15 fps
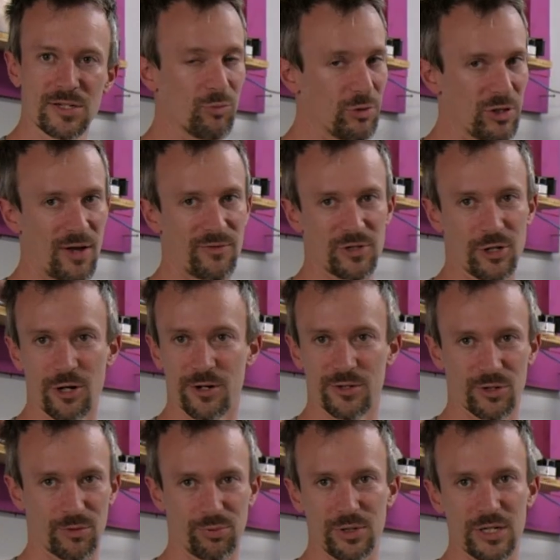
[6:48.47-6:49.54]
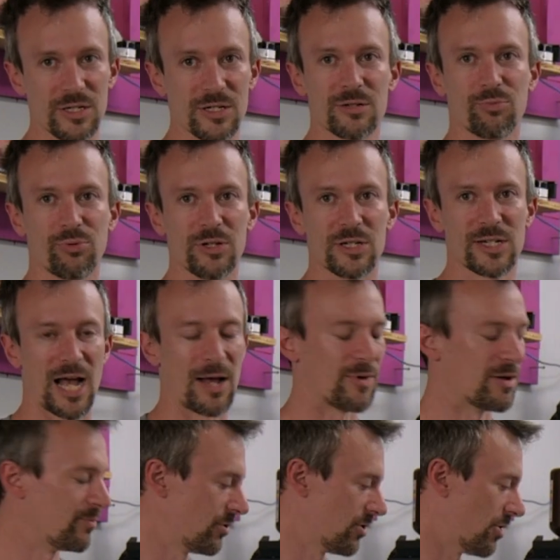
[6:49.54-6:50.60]
we'd love to hear it. So please
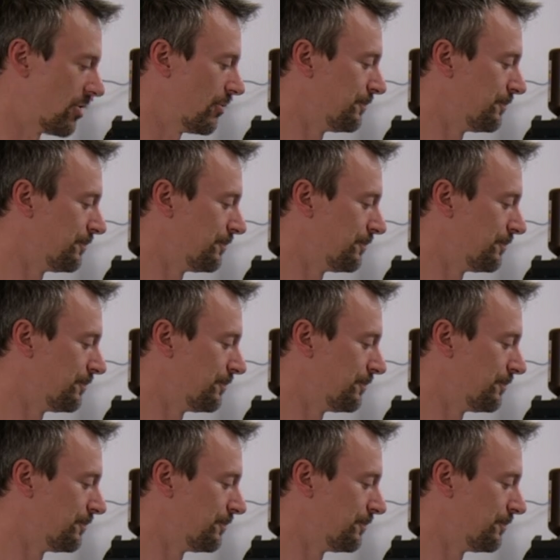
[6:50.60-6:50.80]
comment below.